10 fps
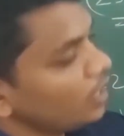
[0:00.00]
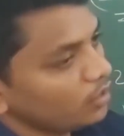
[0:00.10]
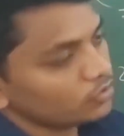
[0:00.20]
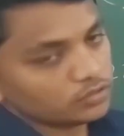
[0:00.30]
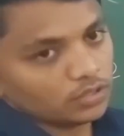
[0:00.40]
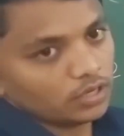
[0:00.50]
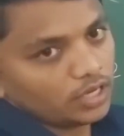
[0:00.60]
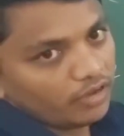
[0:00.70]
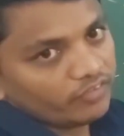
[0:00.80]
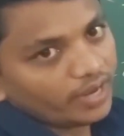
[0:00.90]

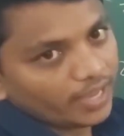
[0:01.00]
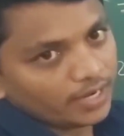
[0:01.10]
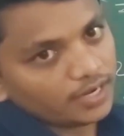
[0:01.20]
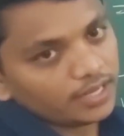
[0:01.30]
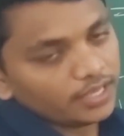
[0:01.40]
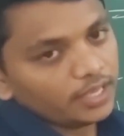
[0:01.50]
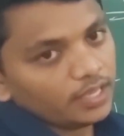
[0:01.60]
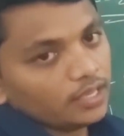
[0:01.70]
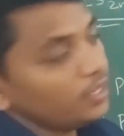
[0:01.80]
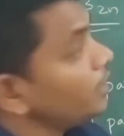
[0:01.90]

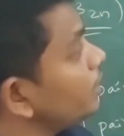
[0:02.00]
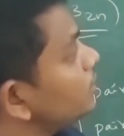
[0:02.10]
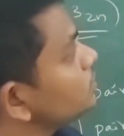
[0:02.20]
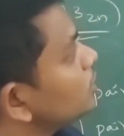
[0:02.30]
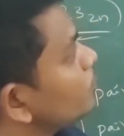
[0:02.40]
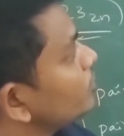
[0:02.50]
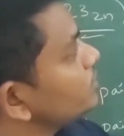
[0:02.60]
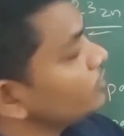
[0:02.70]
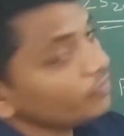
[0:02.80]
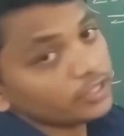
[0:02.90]
allele is
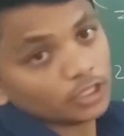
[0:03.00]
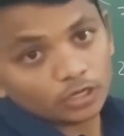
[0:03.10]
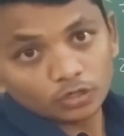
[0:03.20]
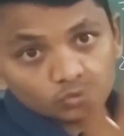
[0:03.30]
represented with